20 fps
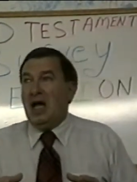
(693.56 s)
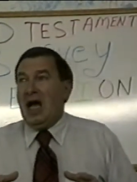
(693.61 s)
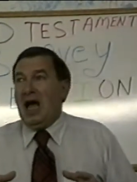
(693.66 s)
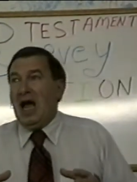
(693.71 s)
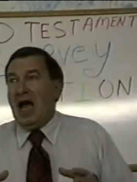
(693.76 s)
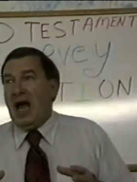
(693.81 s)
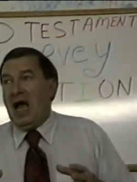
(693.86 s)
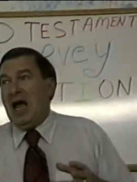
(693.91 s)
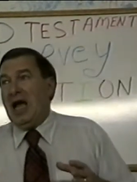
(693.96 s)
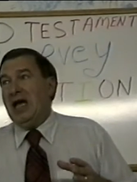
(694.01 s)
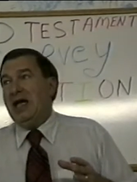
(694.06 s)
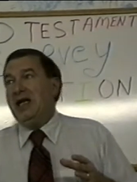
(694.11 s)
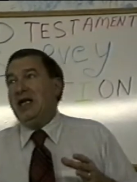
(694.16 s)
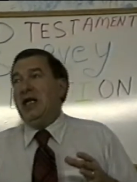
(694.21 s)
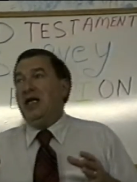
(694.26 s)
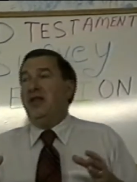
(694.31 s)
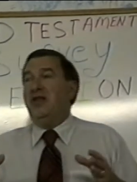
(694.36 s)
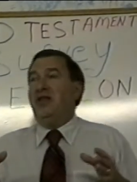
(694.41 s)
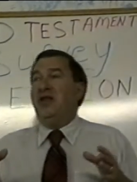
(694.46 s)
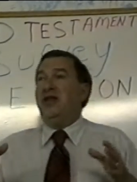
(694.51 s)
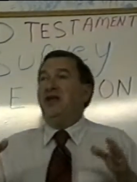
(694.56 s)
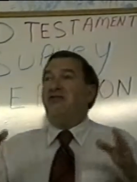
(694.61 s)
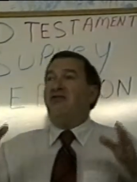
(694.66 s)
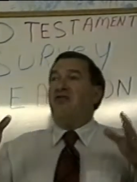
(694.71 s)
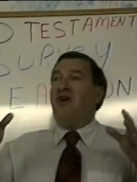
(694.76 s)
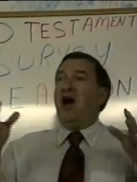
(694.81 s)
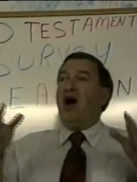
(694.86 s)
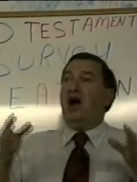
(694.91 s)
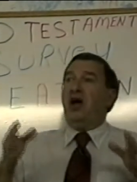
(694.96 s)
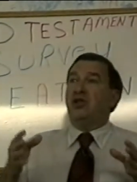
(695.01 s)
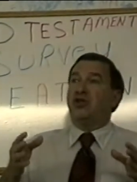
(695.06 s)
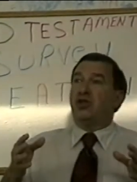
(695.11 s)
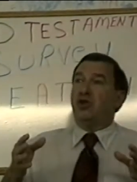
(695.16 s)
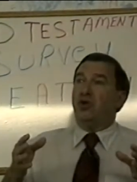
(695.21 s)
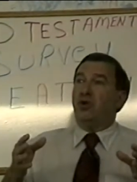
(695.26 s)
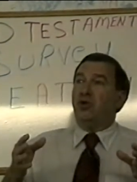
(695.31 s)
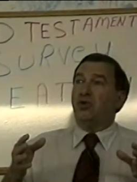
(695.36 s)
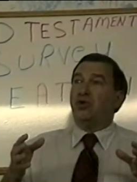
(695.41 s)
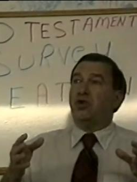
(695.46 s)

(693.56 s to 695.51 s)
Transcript: and the fossils